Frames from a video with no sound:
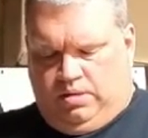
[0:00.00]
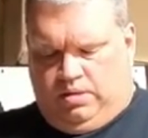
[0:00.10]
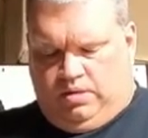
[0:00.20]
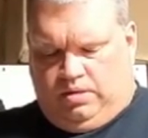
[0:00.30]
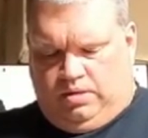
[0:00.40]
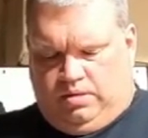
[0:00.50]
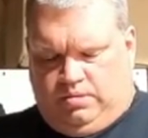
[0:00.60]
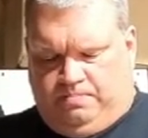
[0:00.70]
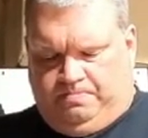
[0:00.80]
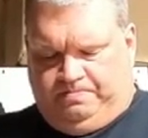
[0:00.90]

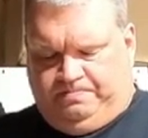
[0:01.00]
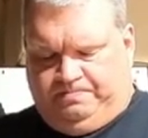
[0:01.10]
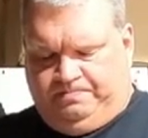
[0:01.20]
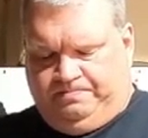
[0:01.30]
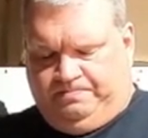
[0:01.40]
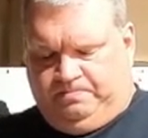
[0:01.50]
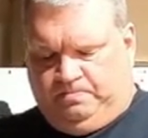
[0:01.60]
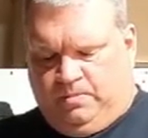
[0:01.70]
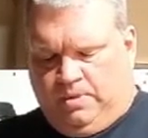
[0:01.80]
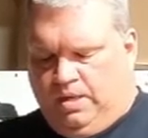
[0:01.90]
um,
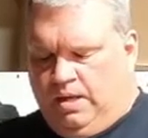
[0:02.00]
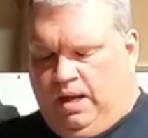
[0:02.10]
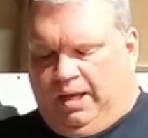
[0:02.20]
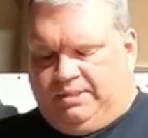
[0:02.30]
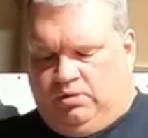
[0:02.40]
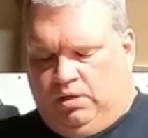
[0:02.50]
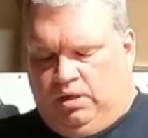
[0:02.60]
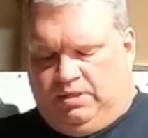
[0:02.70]
I still can